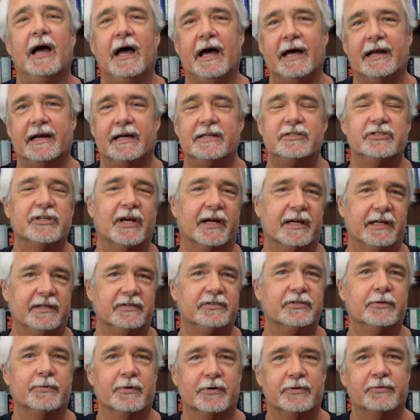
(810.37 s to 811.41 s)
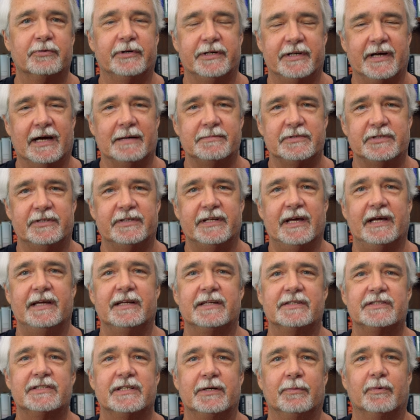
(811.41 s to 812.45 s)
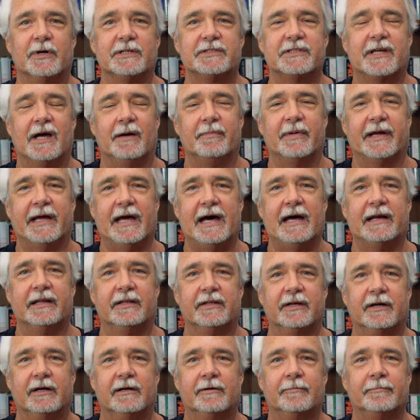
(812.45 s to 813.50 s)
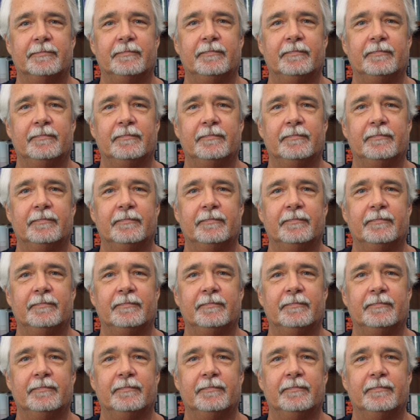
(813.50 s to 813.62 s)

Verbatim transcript: and I check it two or three times a day to see what's coming out of it.